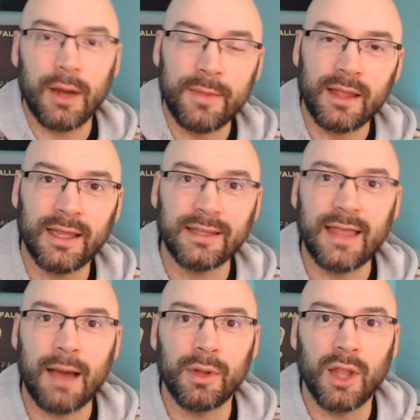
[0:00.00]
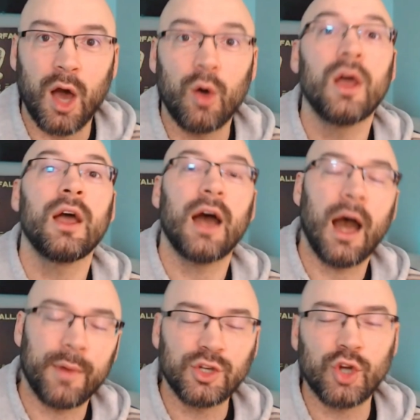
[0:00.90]
Grab that link down below.
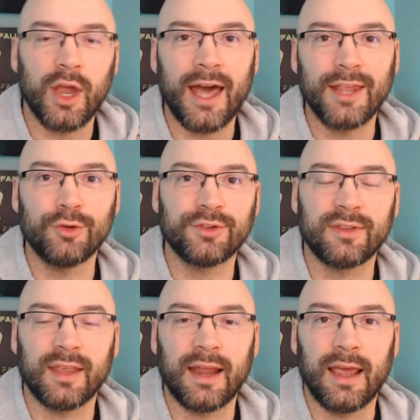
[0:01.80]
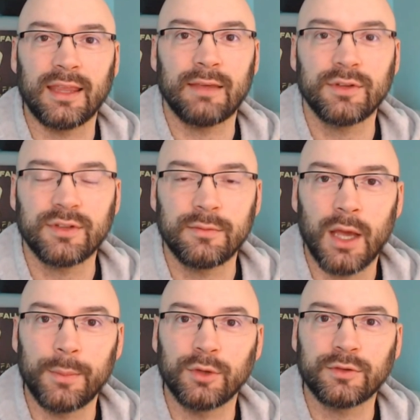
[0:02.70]
I'm going to show you how to use it today, give you some
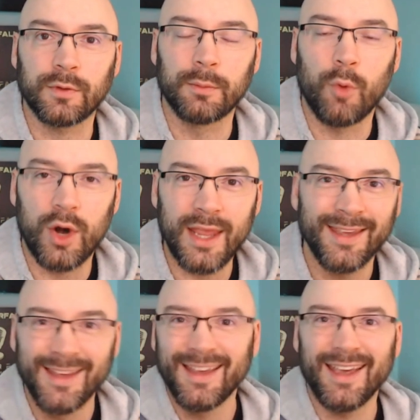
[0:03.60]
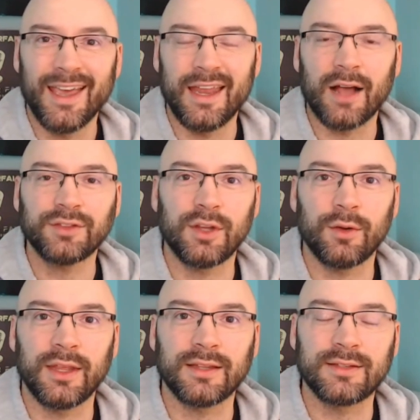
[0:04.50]
W's for the morning, and I'll see you
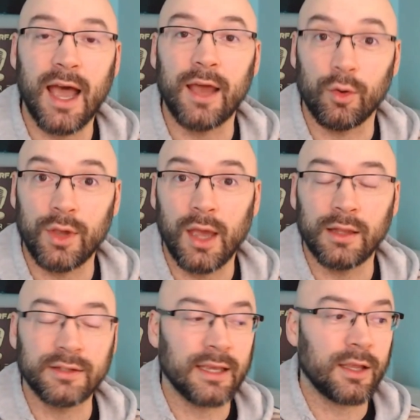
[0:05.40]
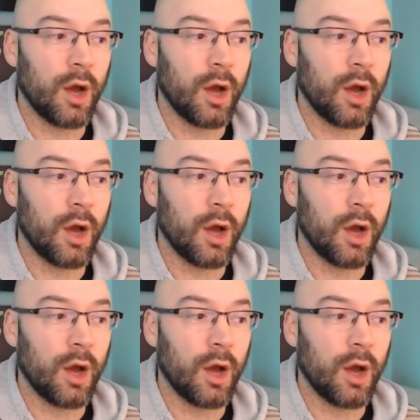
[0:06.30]
on the inside. Okay, let's get